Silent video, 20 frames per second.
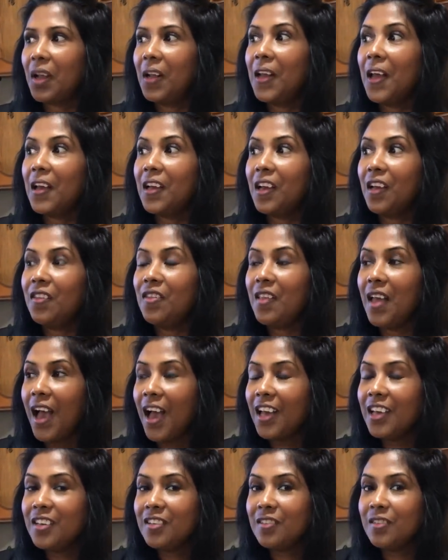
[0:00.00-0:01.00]
like a
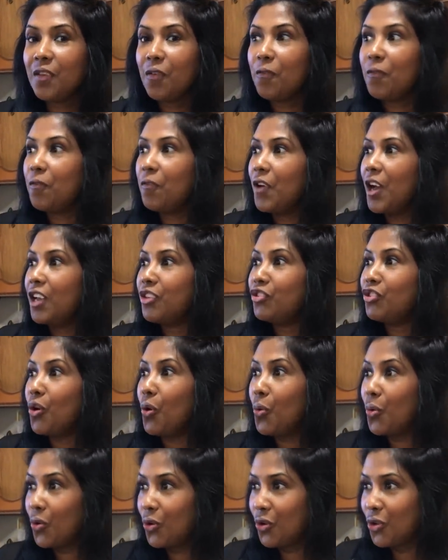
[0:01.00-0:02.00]
nice fresh
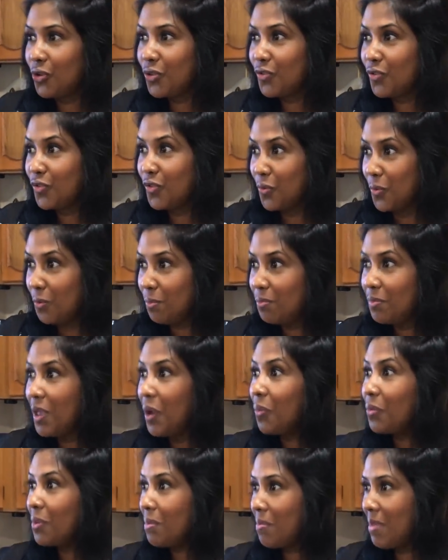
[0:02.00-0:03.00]
okra soup
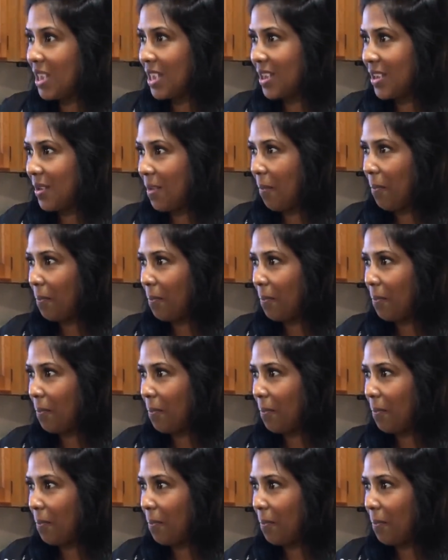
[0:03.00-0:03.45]
that we make.